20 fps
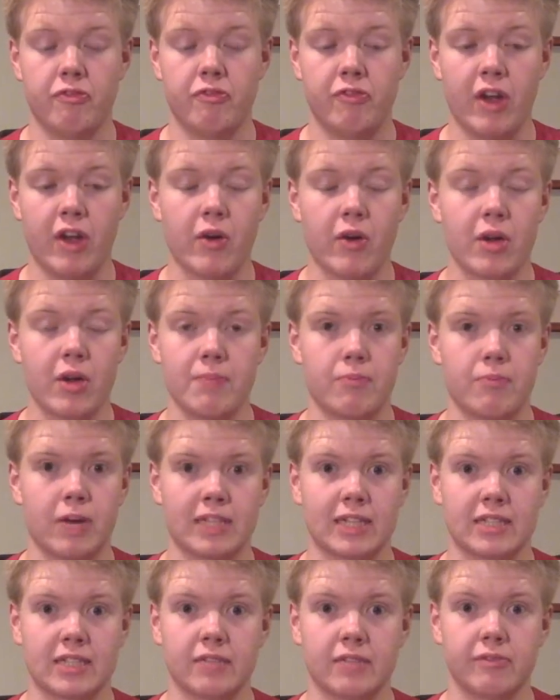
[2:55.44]
very
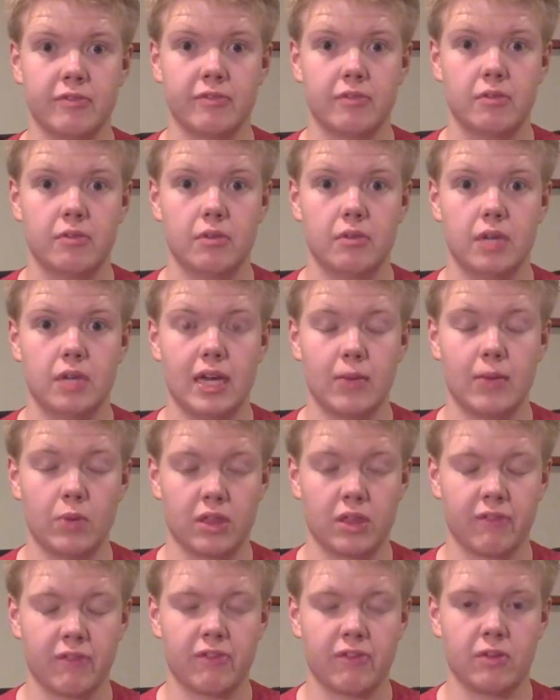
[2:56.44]
impressive
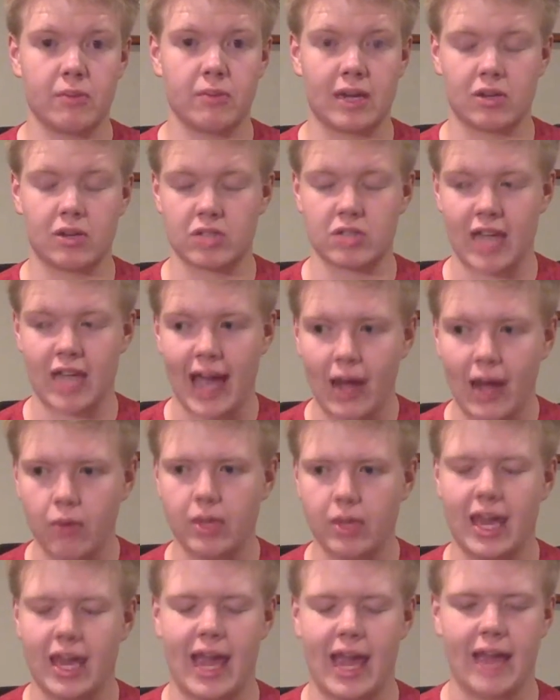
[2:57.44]
with the filmmakers, how
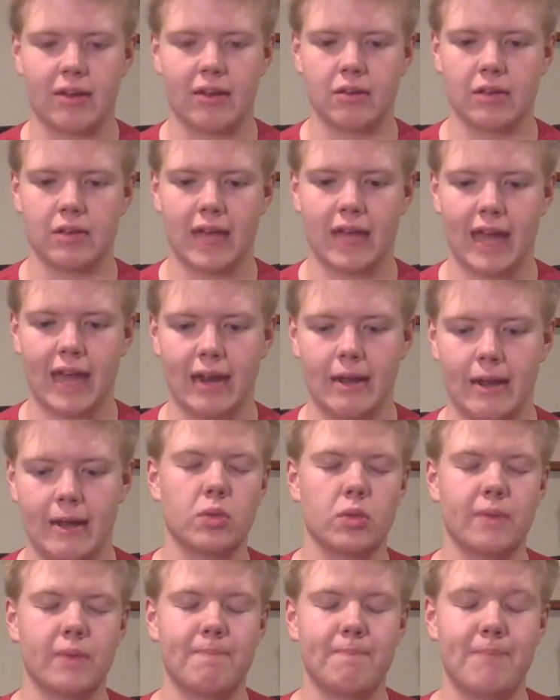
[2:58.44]
they handled that.
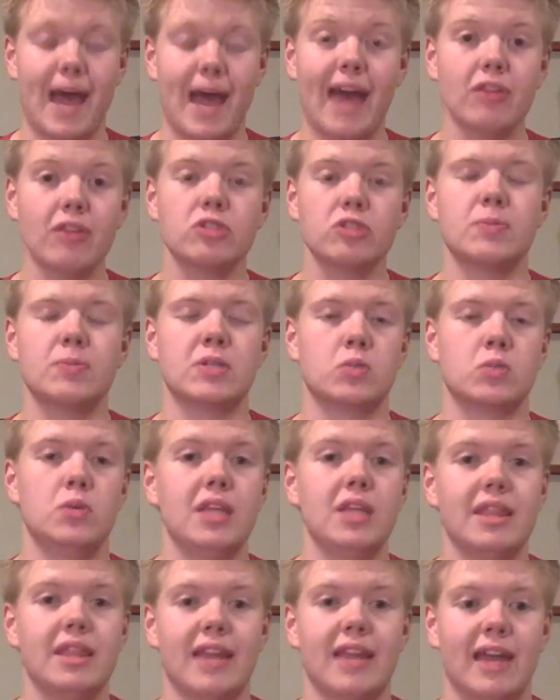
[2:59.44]
The battles
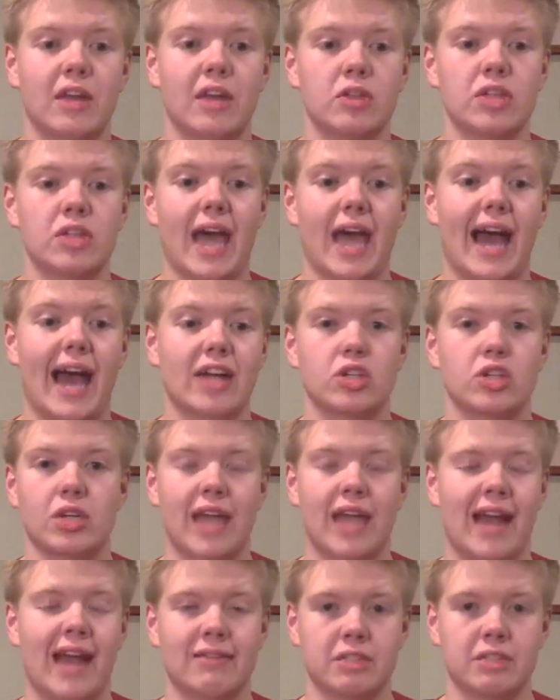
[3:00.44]
between Thanos actually
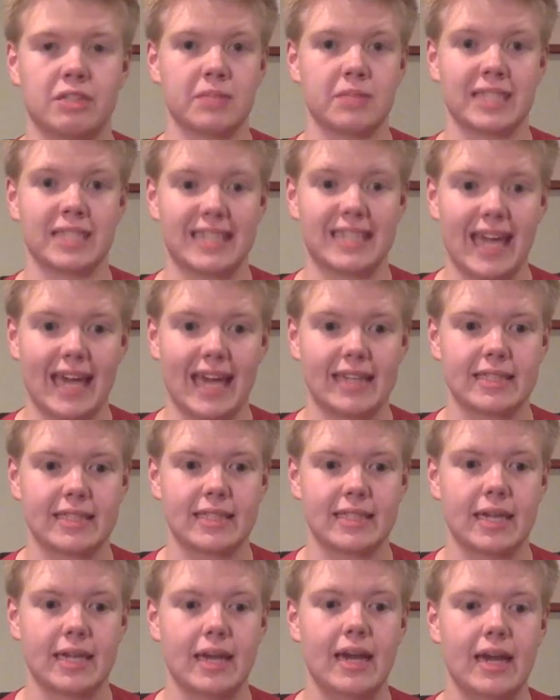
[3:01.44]
have
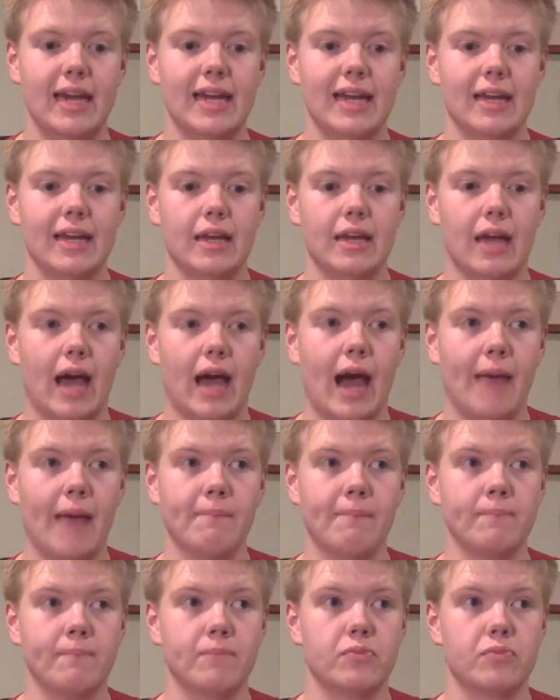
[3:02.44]
stakes.
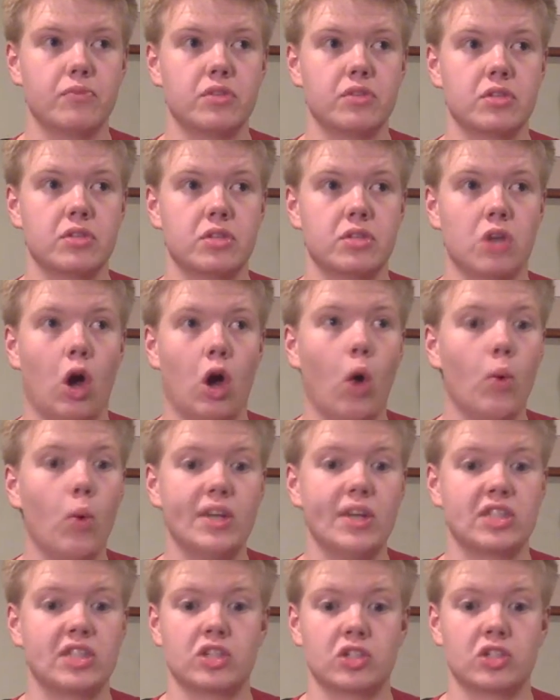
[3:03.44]
I'm
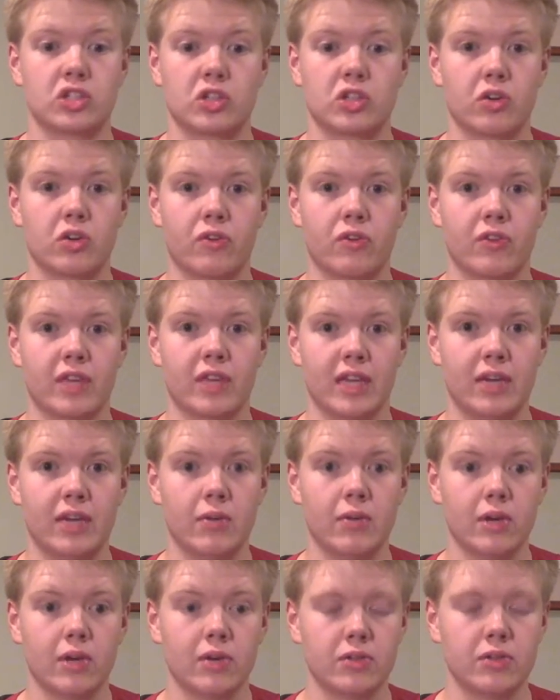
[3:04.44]
always concerned for the
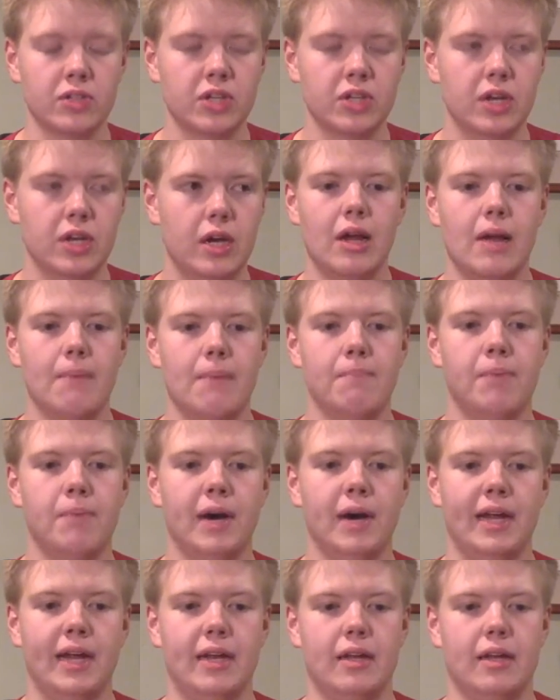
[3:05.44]
heroes,
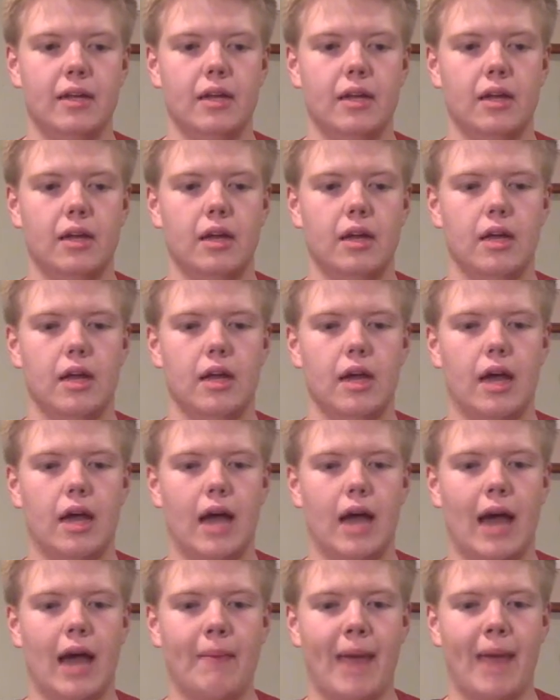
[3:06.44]
but
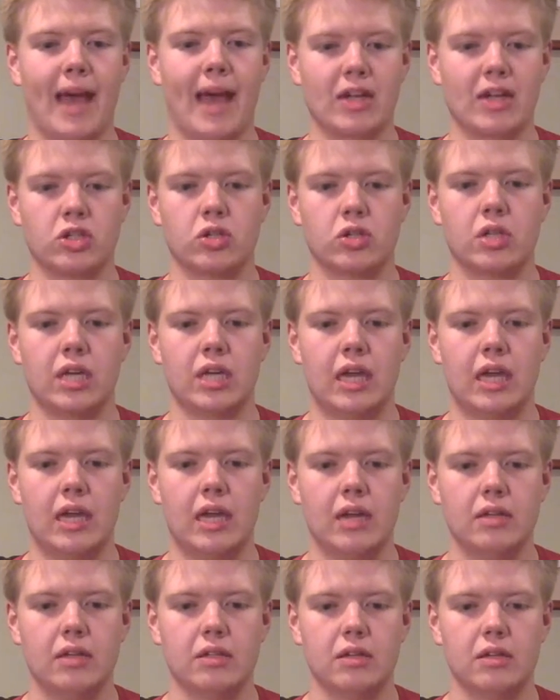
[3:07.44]
I'm
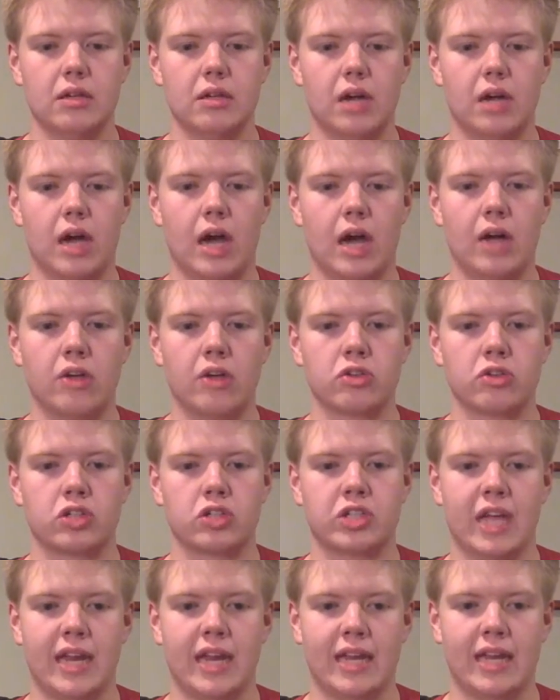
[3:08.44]
actually
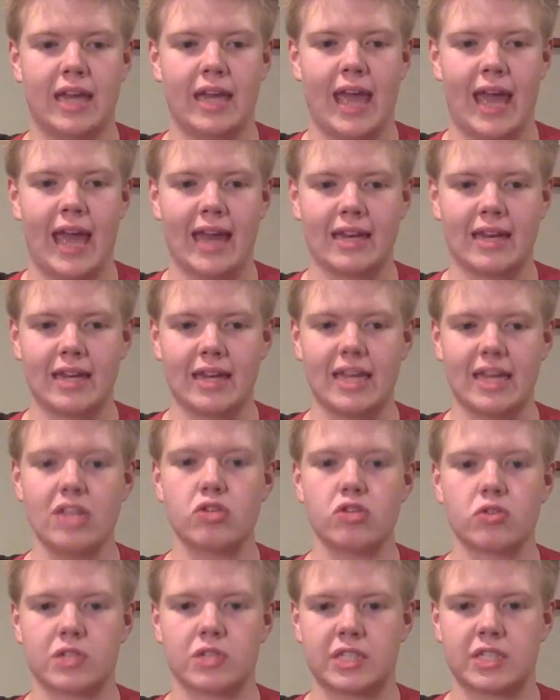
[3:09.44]
understanding and
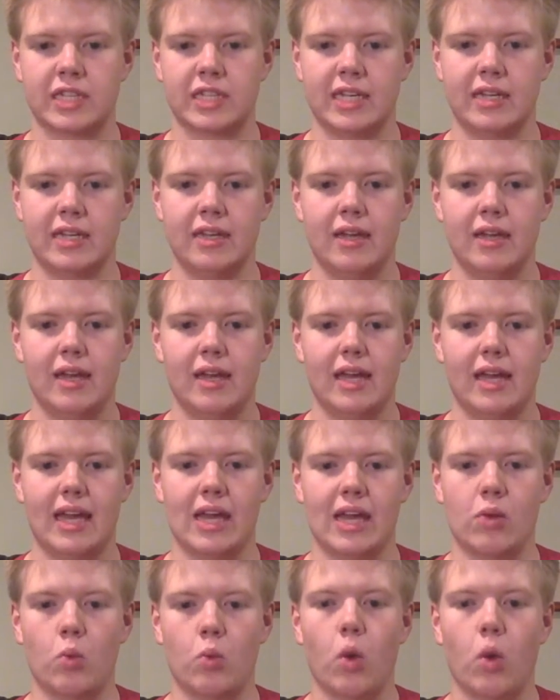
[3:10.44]
interested
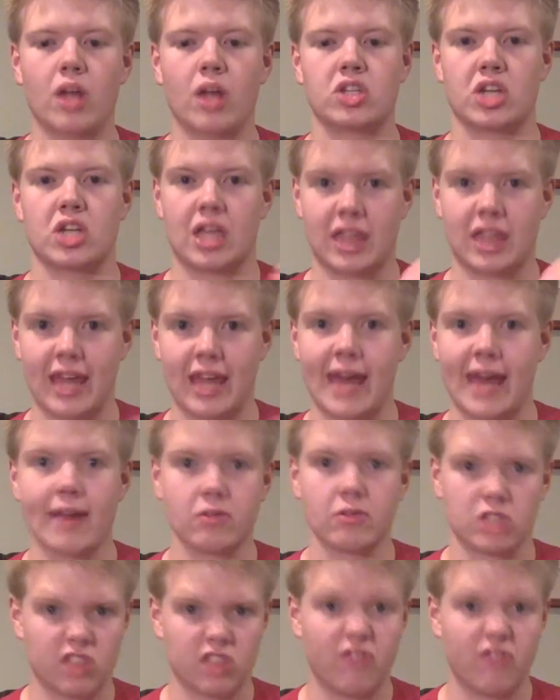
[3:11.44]
in watching
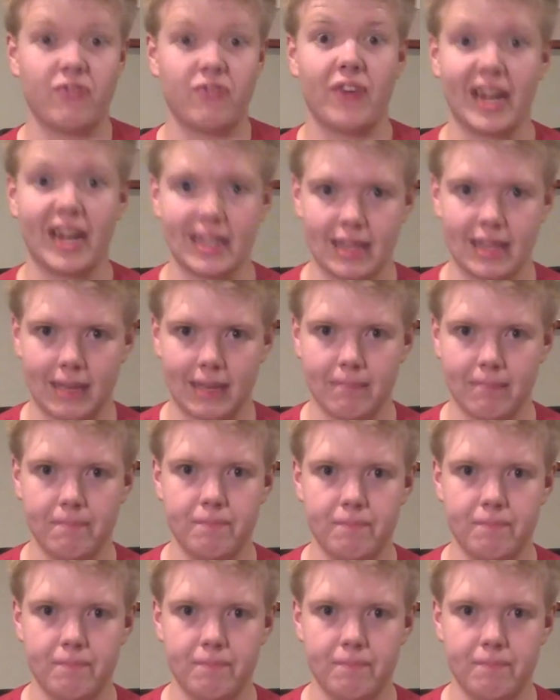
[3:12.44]
Thanos fight them.